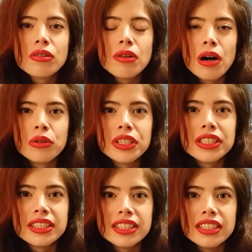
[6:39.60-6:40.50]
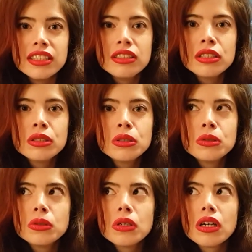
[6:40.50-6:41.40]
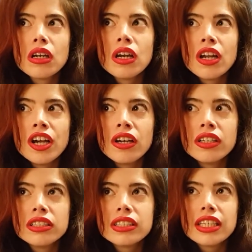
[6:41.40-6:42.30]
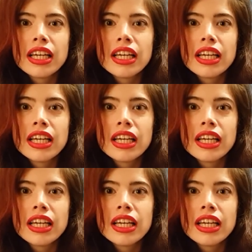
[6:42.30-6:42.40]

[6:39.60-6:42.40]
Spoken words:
Wow, Gysi, you learned